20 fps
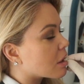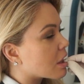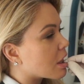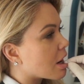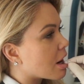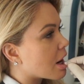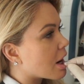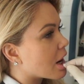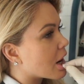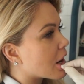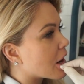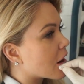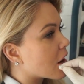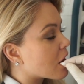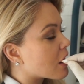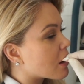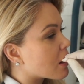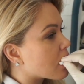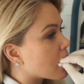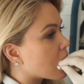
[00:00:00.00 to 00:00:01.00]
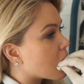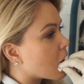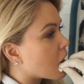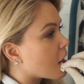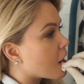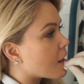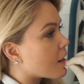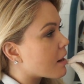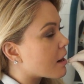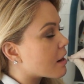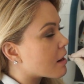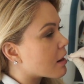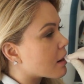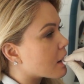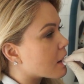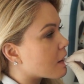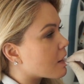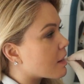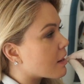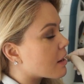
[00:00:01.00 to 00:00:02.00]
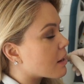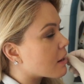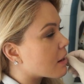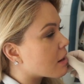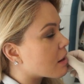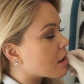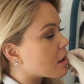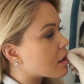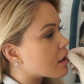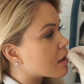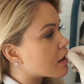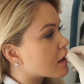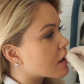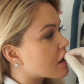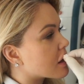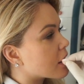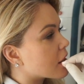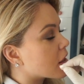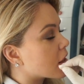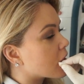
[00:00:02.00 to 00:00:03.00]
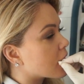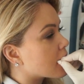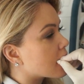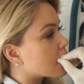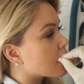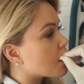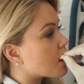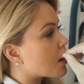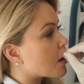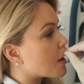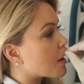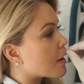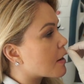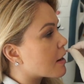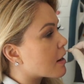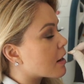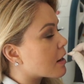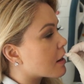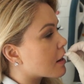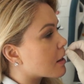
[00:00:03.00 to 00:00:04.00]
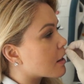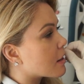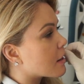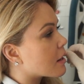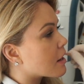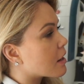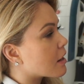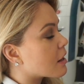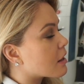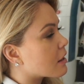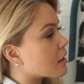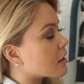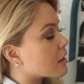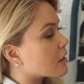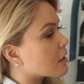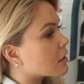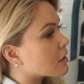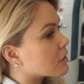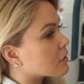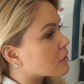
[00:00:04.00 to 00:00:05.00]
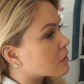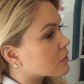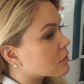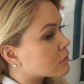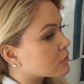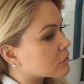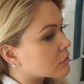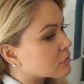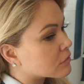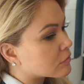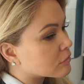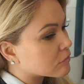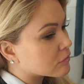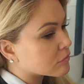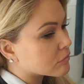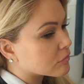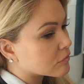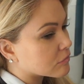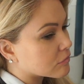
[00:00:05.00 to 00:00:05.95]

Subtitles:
No one is speaking in this clip.